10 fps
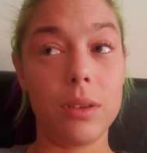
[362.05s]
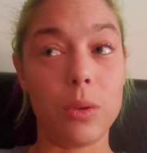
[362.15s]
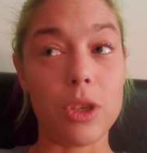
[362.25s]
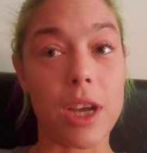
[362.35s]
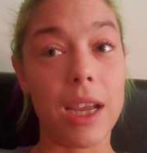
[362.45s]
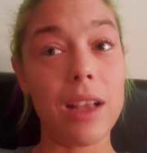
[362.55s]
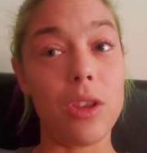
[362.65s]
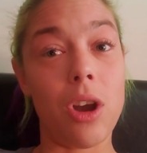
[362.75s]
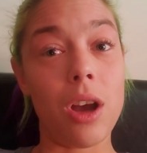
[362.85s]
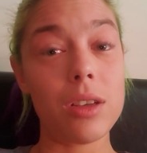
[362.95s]
Which I get
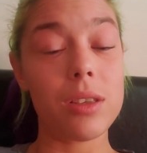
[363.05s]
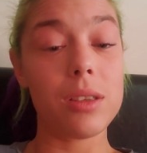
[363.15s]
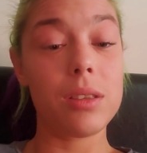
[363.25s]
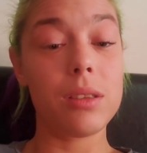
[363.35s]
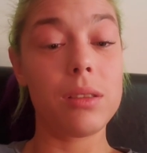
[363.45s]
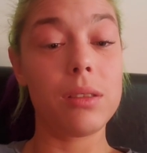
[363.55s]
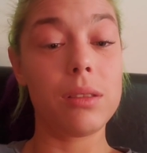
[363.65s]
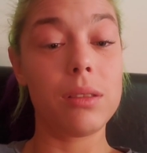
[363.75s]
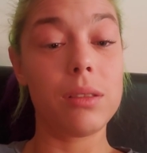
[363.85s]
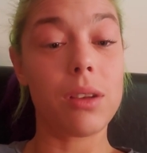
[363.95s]
lost
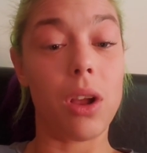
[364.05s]
a